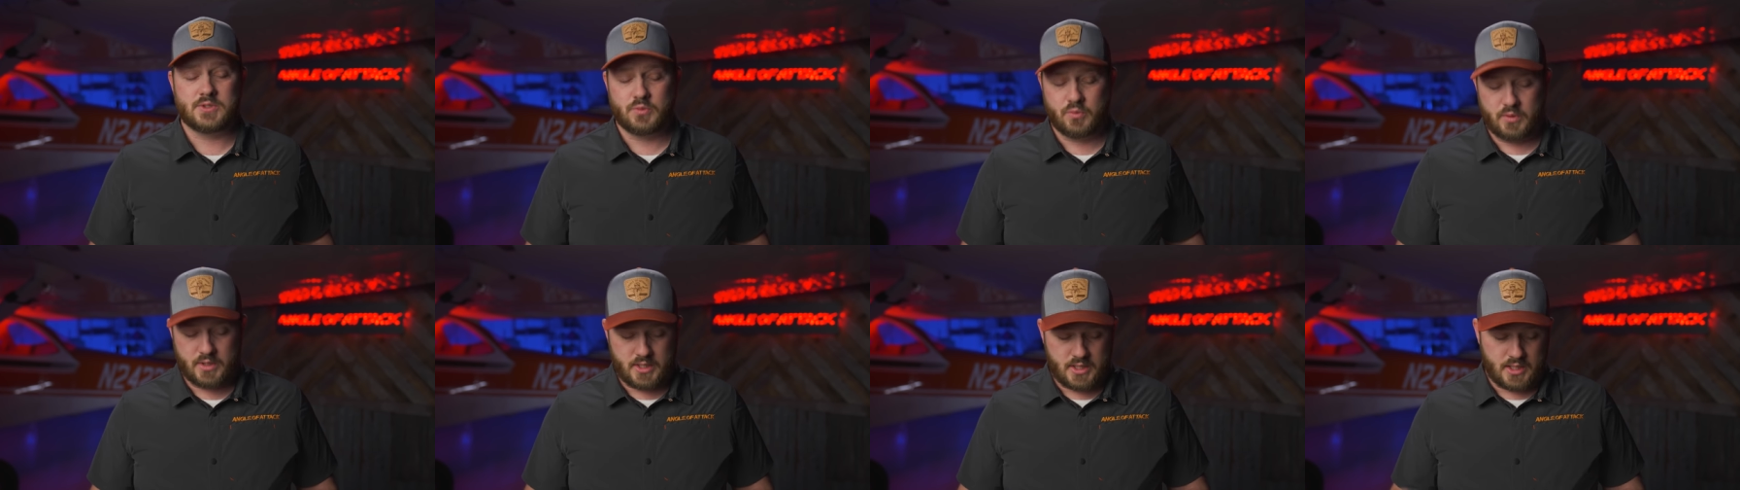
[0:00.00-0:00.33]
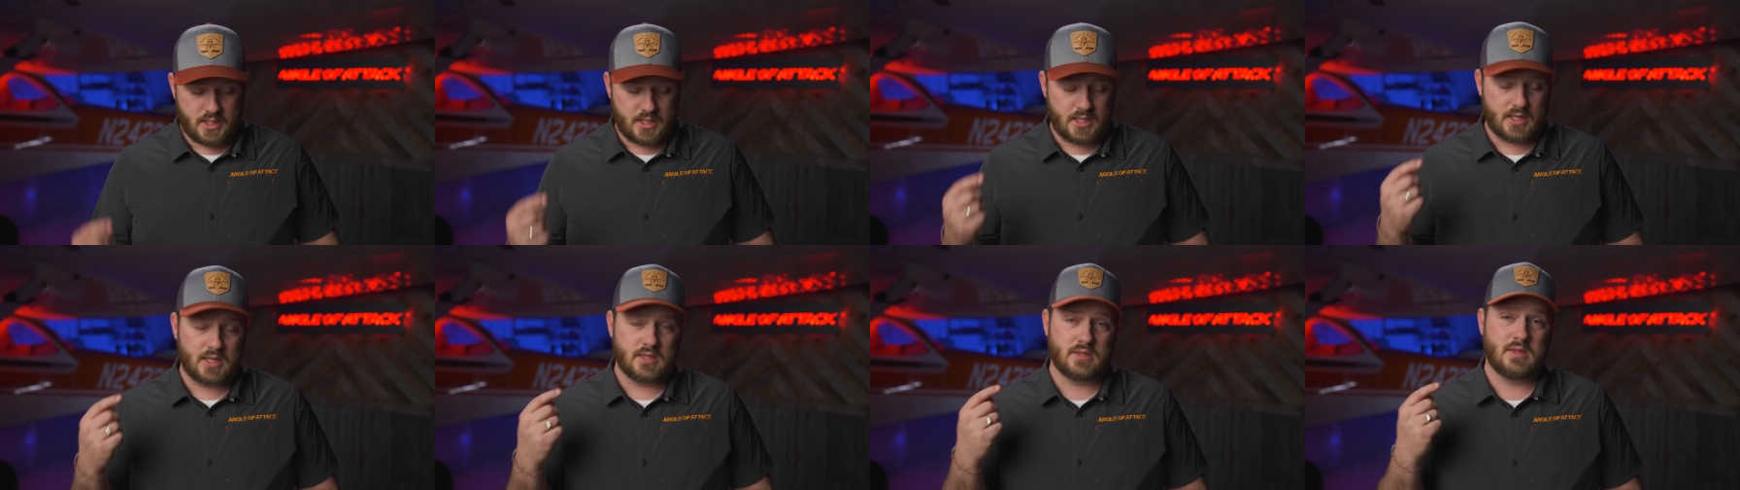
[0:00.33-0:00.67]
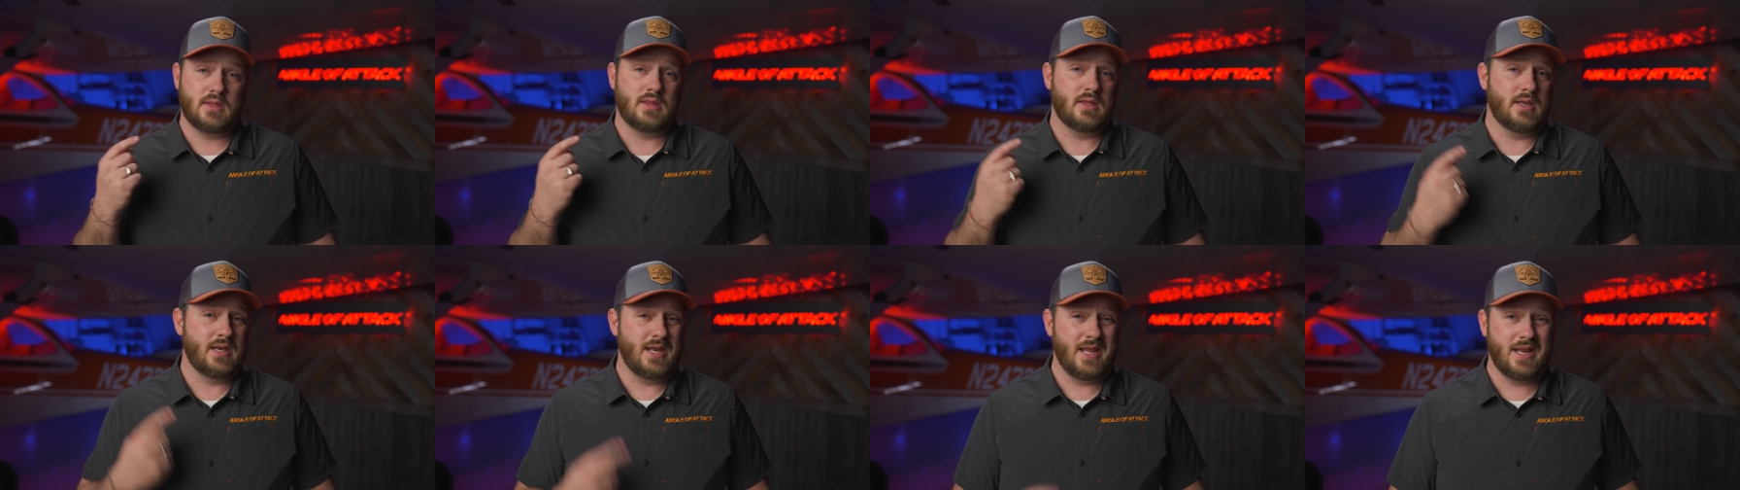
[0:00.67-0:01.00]
We're gonna get into
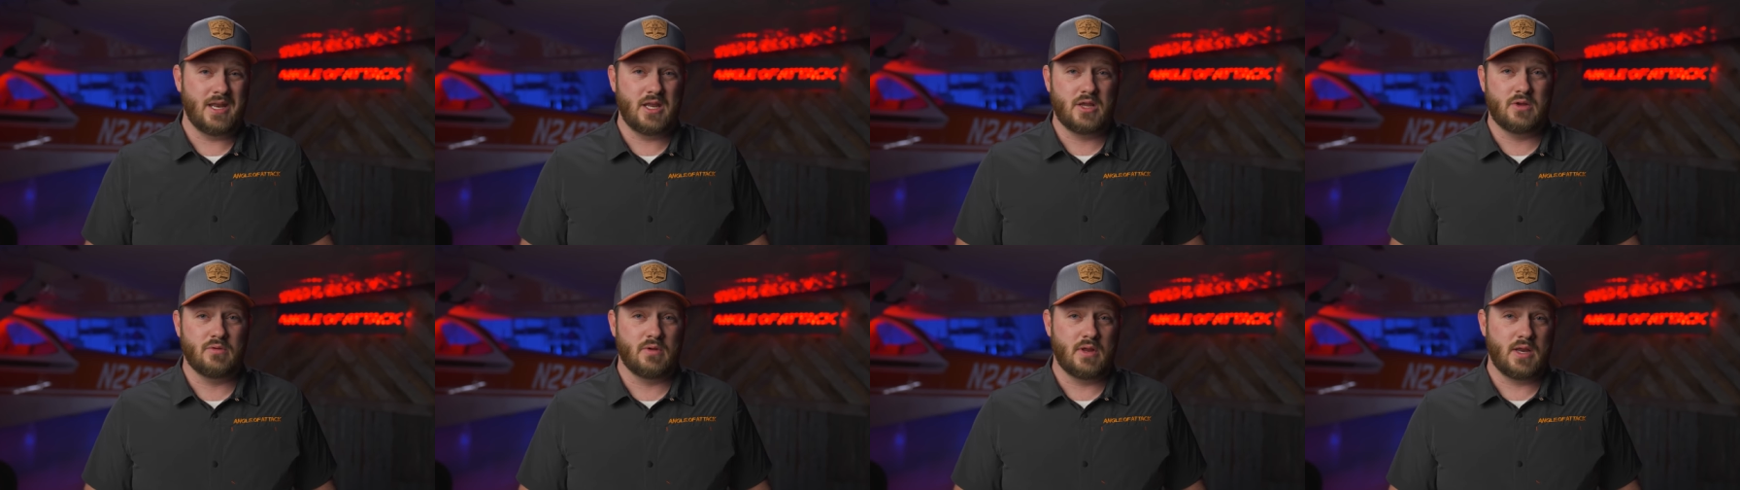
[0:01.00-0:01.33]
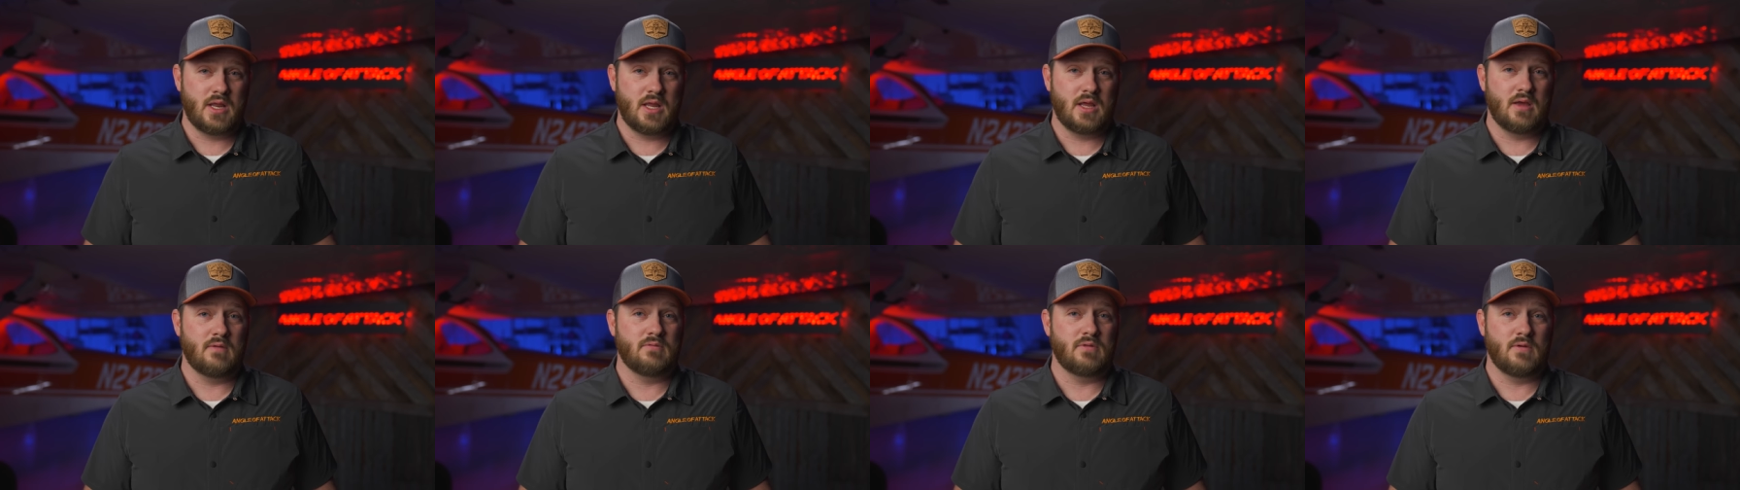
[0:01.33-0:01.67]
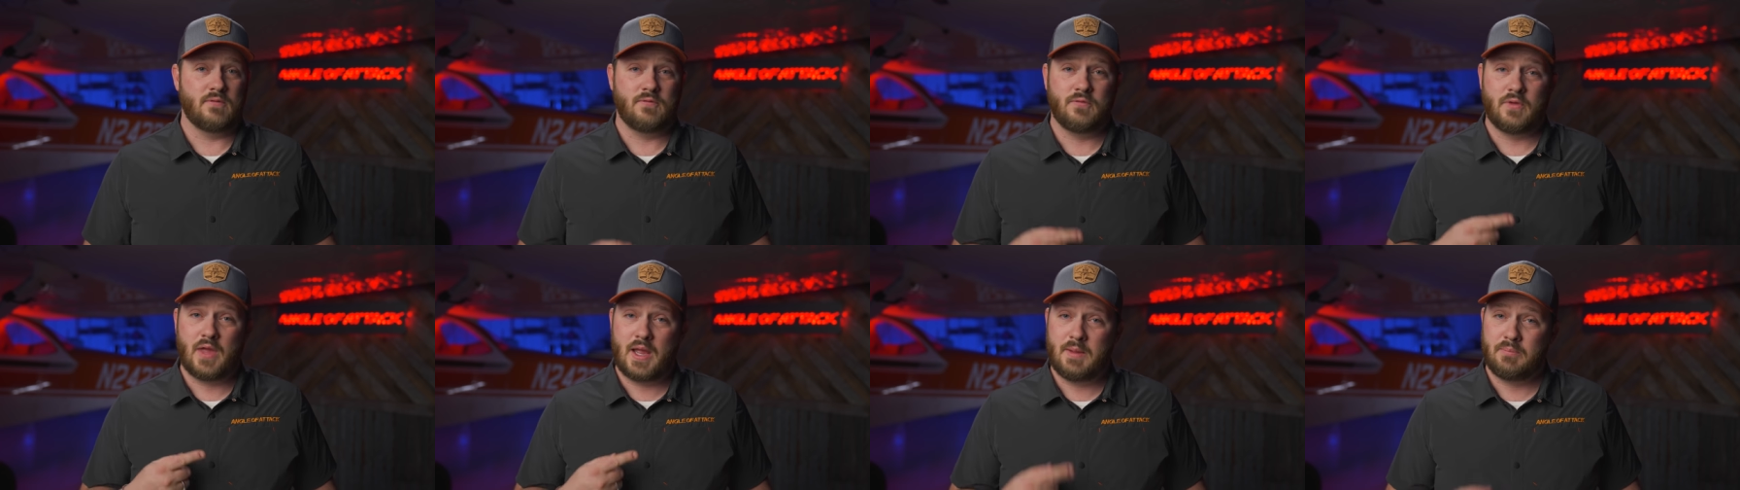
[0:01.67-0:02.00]
the nitty gritty of the
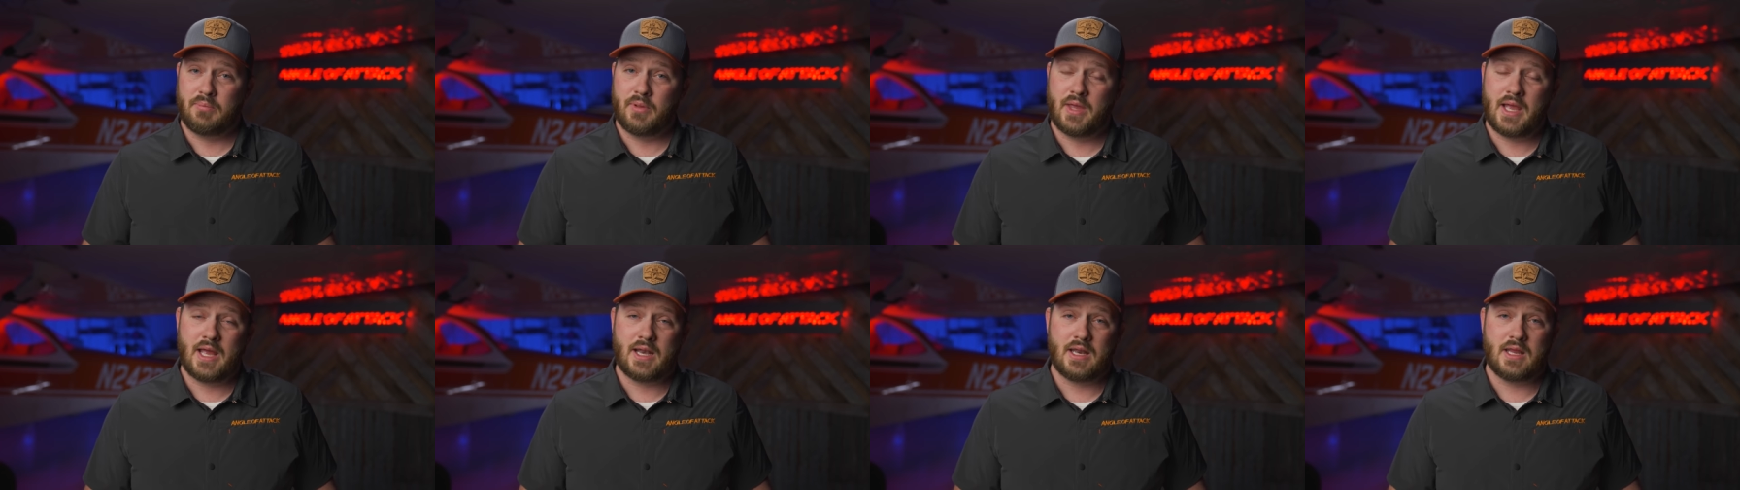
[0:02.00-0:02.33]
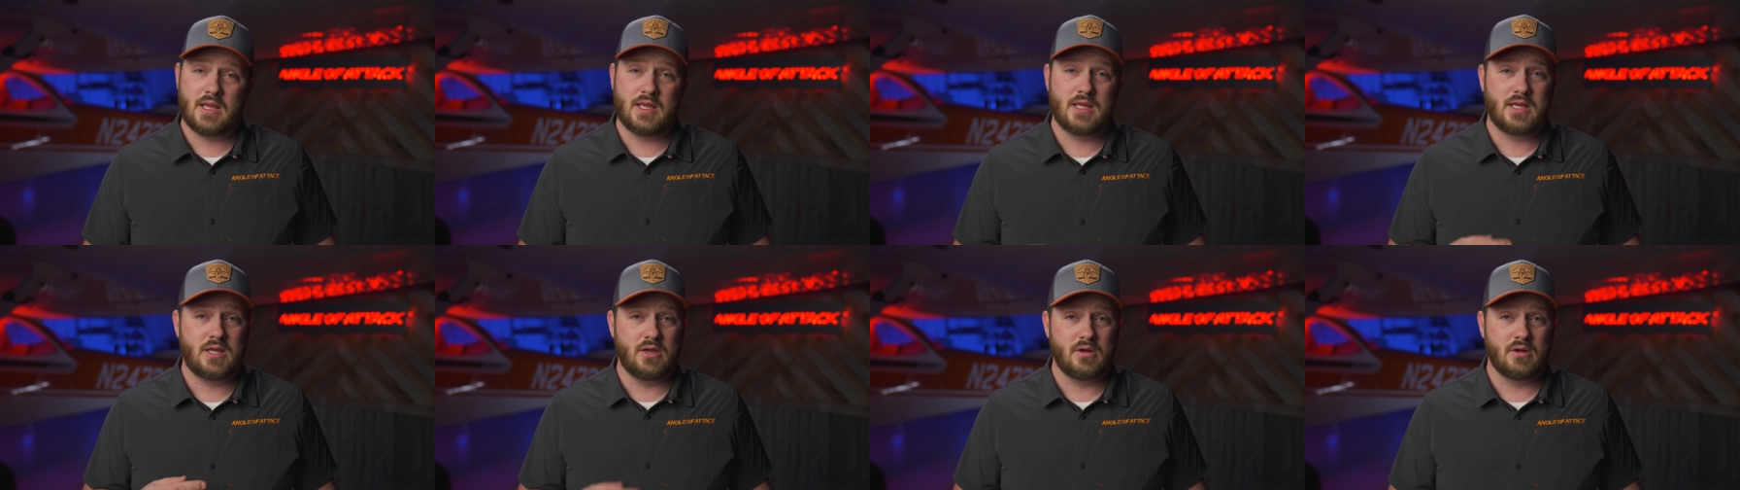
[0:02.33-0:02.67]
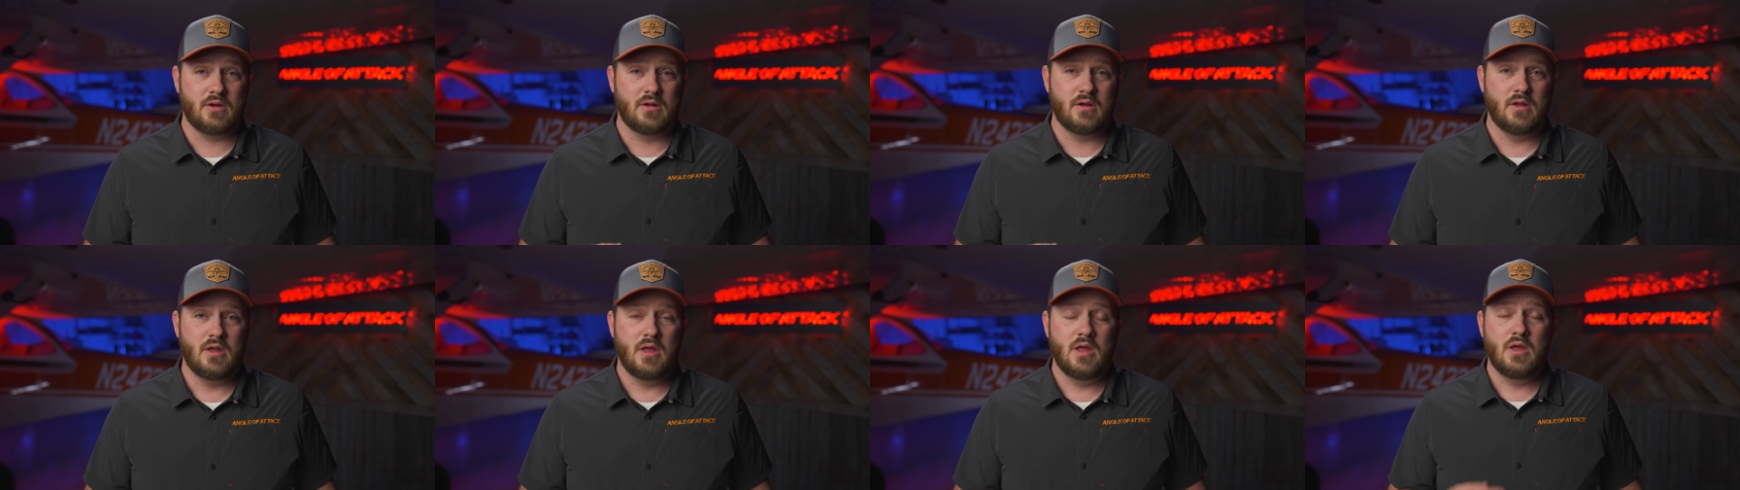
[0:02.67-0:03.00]
flight planning
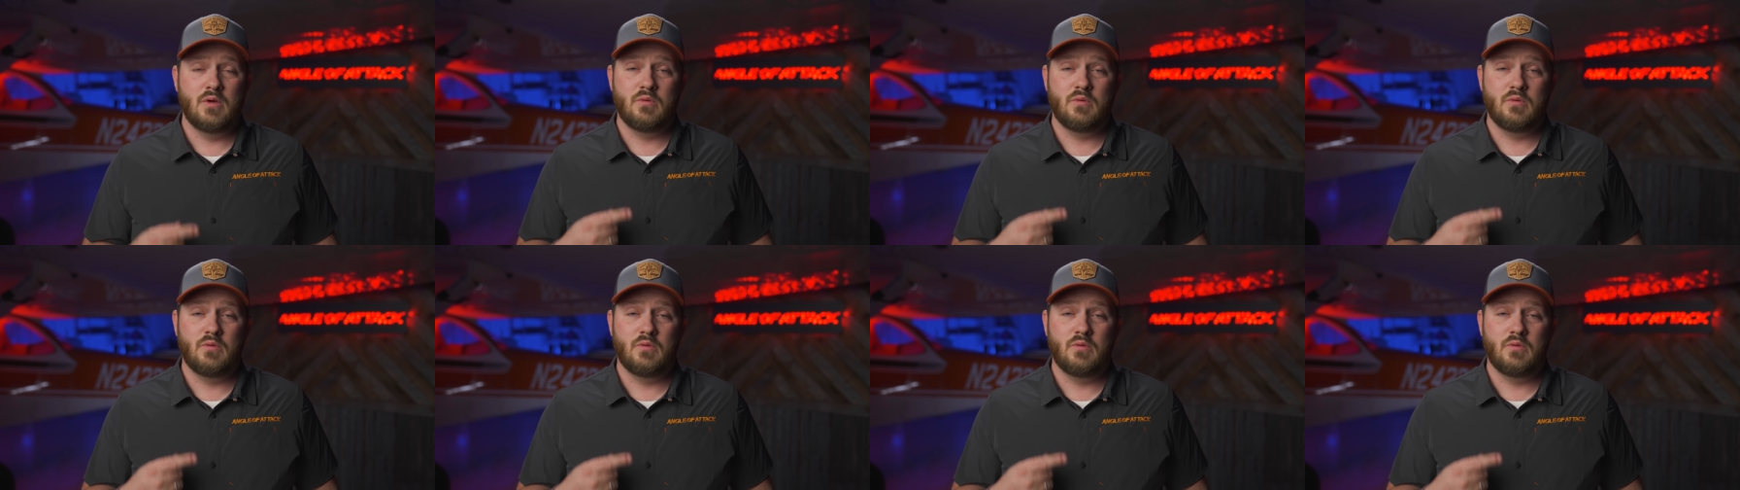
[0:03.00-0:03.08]
here